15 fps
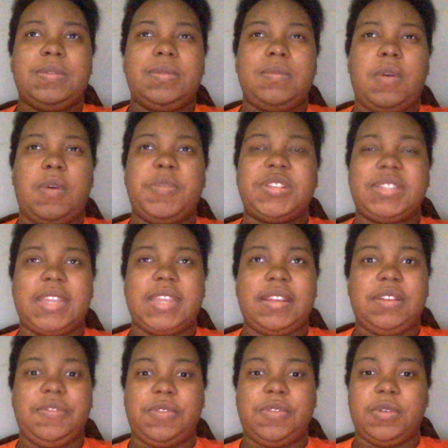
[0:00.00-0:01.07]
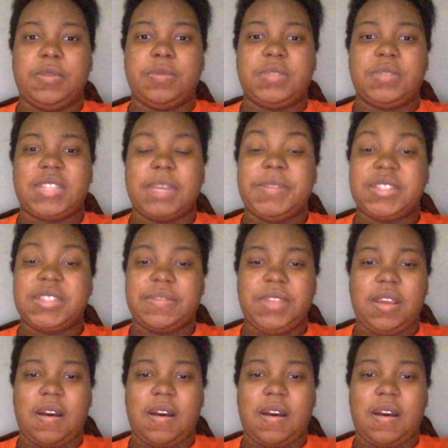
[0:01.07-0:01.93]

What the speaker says: almost stand in for segments of the